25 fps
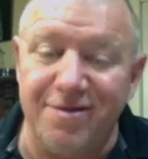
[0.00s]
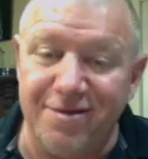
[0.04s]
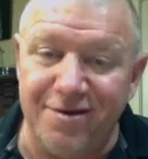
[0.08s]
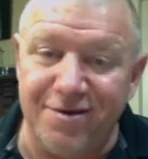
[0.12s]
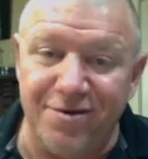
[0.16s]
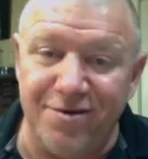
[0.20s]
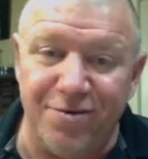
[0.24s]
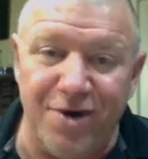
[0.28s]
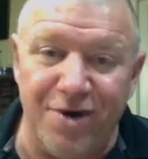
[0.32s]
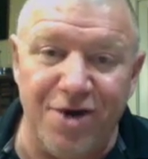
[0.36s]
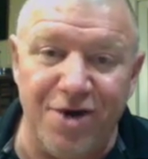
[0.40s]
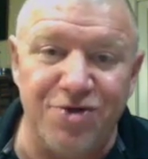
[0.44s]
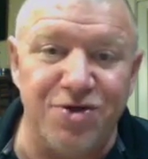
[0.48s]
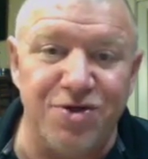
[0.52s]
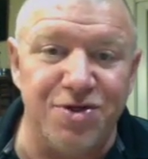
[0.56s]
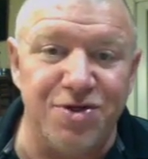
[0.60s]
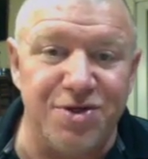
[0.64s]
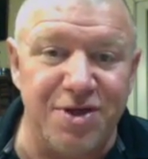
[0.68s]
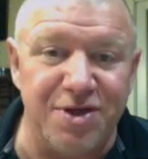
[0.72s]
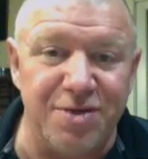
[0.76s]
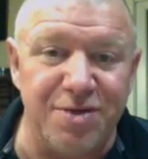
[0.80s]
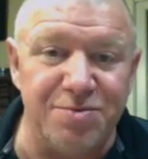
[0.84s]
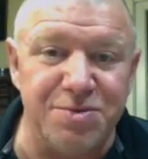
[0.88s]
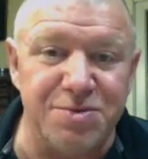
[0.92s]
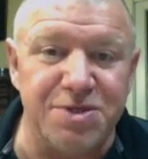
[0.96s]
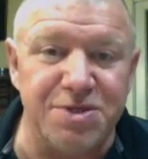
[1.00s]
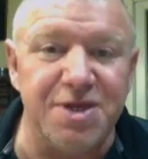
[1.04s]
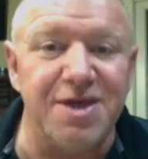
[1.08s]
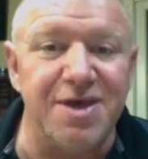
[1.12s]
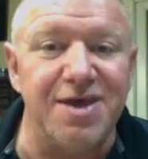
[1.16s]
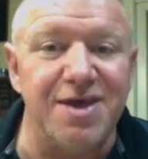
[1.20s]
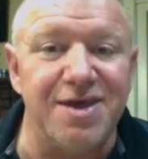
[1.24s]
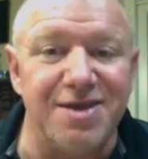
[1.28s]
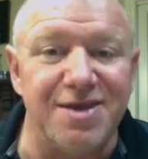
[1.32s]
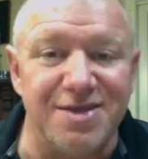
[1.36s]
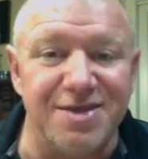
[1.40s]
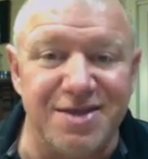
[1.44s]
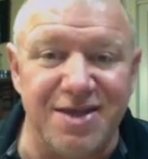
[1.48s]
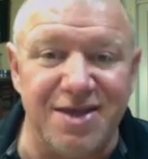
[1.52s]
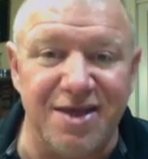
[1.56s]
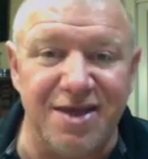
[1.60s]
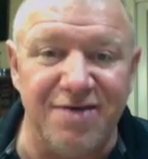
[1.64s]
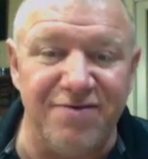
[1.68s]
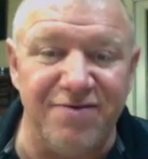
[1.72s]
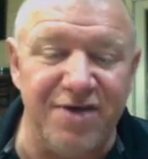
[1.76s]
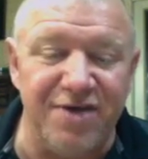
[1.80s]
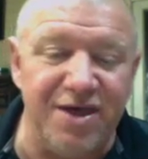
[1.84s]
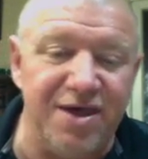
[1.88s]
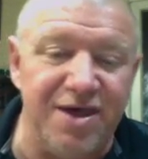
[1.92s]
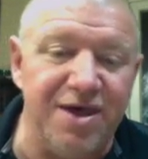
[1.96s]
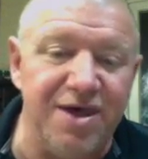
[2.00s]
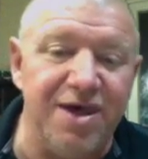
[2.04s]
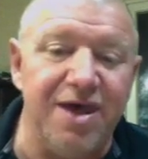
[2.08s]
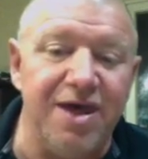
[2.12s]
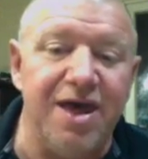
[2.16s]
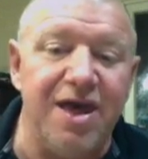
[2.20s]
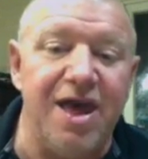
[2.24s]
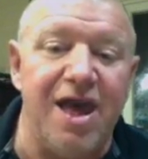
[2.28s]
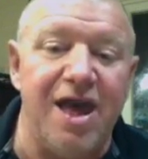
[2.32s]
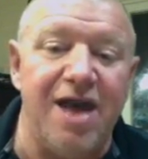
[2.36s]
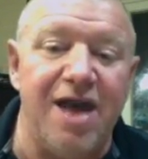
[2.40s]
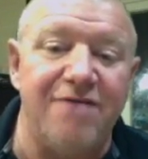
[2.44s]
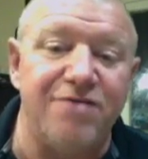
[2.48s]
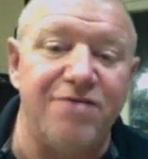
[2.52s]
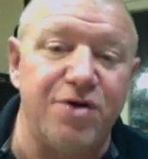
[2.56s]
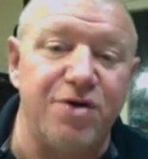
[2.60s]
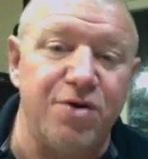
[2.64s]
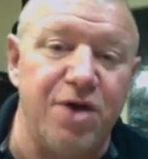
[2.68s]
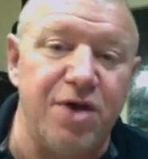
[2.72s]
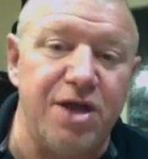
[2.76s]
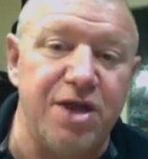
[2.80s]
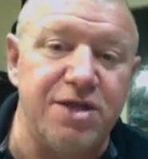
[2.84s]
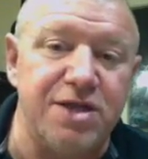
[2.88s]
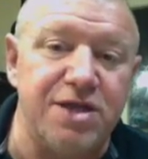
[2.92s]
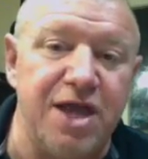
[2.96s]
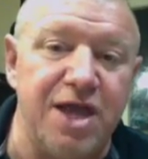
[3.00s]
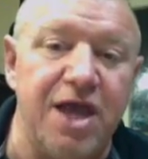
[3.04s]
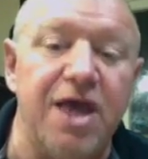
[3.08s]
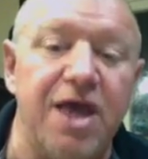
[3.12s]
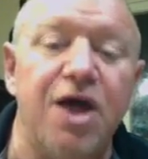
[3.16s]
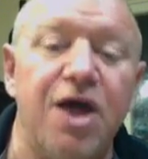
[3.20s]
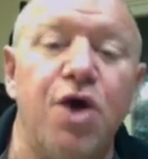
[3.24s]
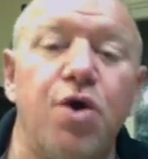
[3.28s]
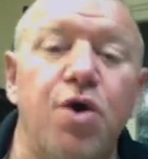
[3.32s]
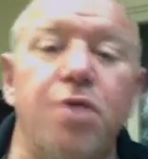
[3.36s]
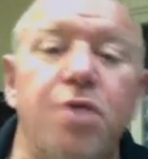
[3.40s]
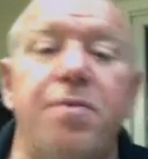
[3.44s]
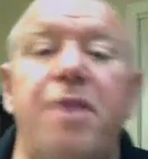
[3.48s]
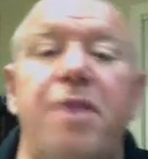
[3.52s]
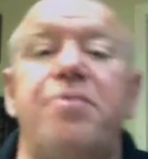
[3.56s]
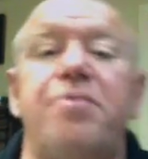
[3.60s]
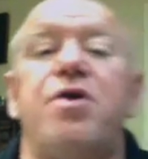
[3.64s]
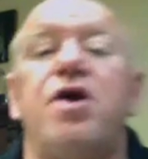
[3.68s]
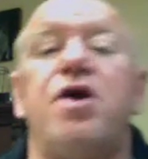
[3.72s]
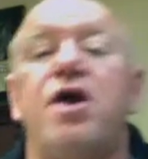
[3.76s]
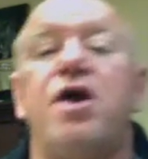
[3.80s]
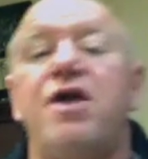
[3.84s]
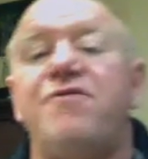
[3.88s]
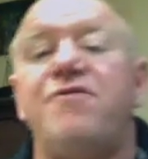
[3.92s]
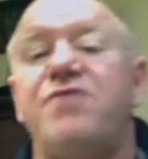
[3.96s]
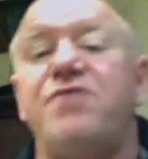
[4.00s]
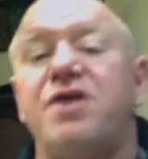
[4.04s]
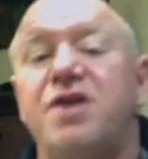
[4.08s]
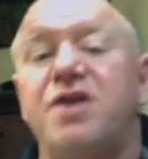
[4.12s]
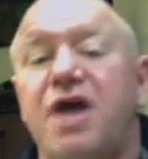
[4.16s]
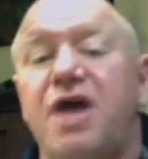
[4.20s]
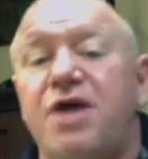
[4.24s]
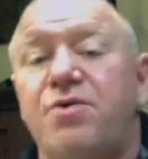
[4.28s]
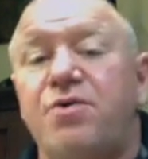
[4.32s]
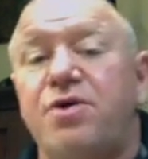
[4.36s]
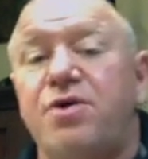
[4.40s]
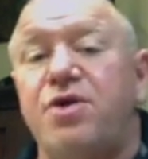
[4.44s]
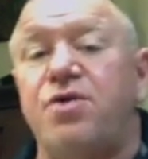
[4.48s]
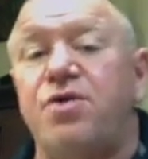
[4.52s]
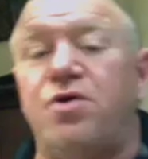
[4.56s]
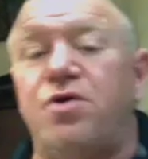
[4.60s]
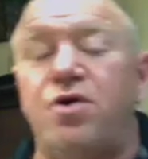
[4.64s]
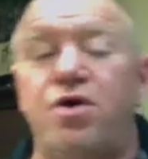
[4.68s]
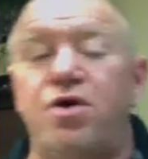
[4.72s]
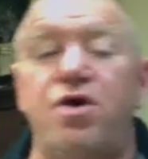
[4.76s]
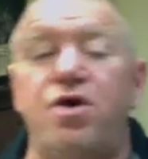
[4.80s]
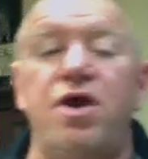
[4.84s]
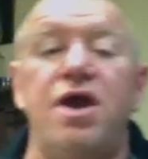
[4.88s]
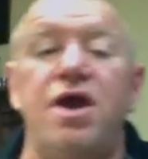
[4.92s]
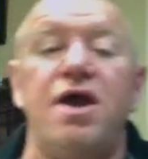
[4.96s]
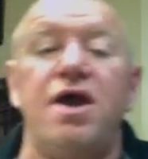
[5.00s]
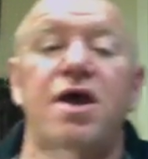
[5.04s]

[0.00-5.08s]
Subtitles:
You're watching Tim's TV. Have a great day. Remember, if you like what you heard